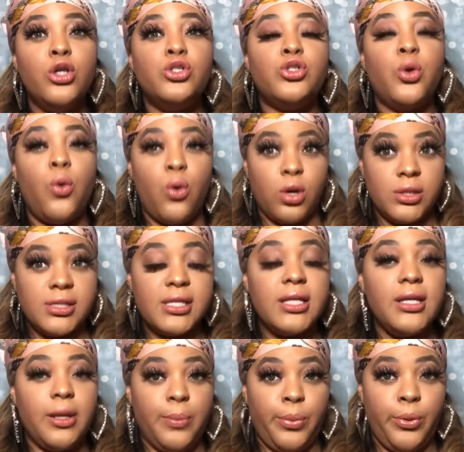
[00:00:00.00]
towards the
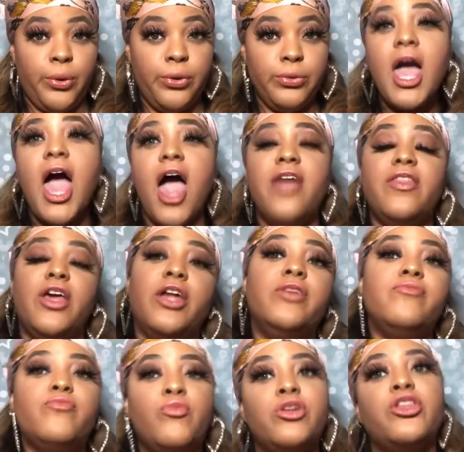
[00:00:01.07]
nipple, and
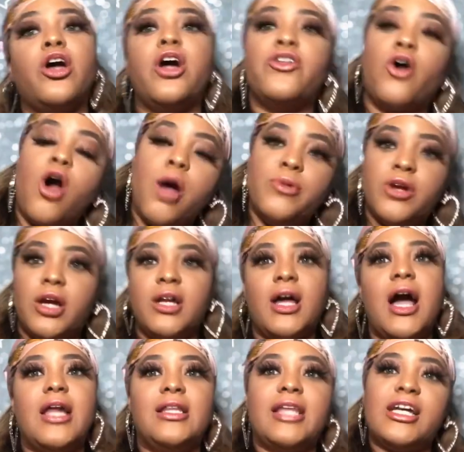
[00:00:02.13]
then with your other arm you're gonna
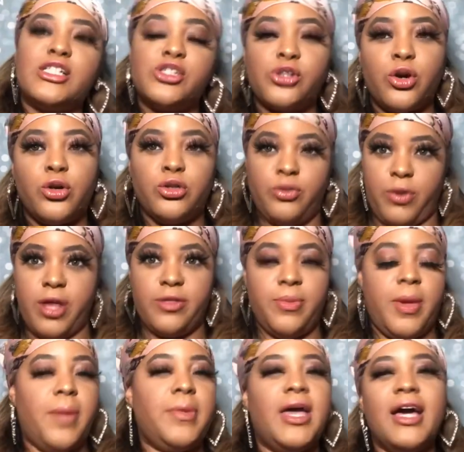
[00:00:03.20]
kind of like circle around the
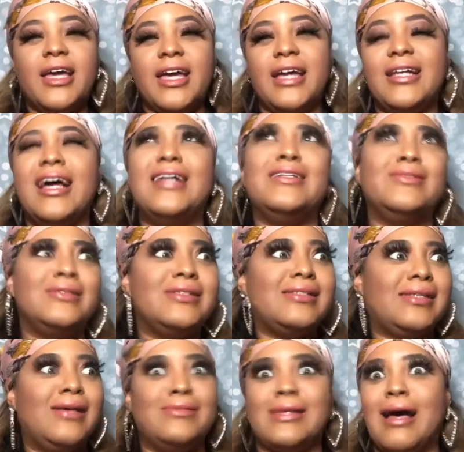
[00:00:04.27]
baby. Again, I know this
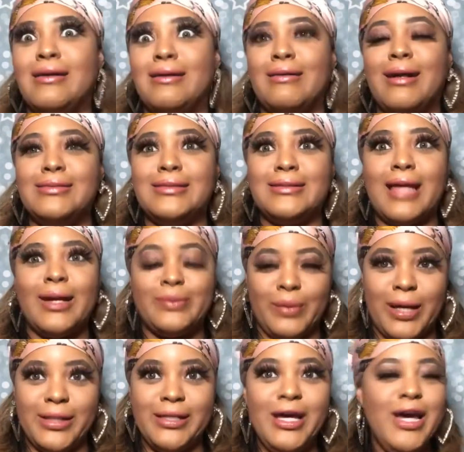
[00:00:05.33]
sounds kind of crazy, like
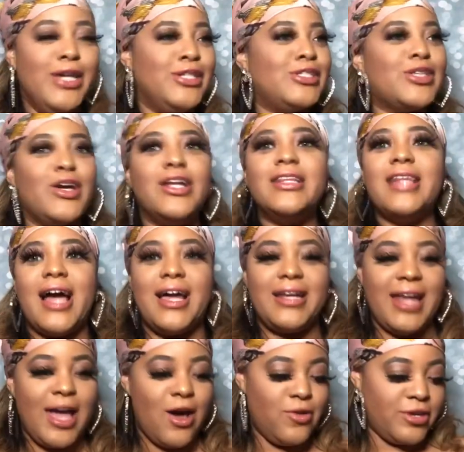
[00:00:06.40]
what, you're just gonna lie
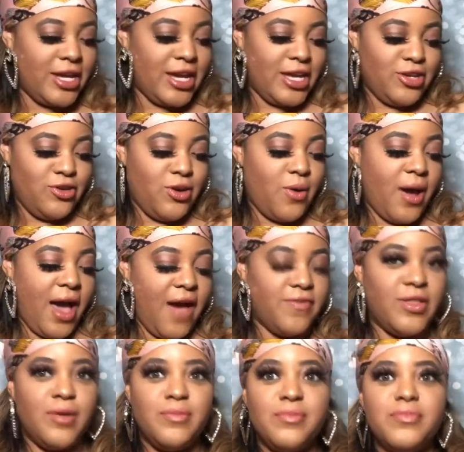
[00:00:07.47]
down and, you know, have
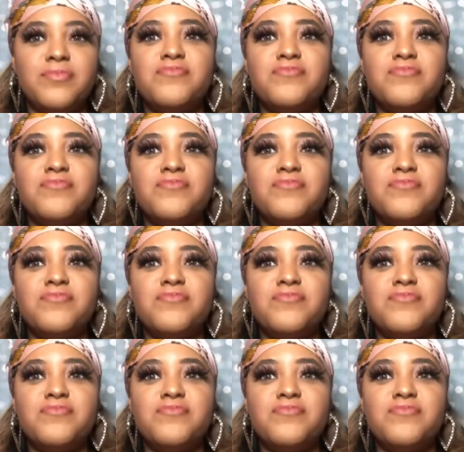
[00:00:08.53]
them,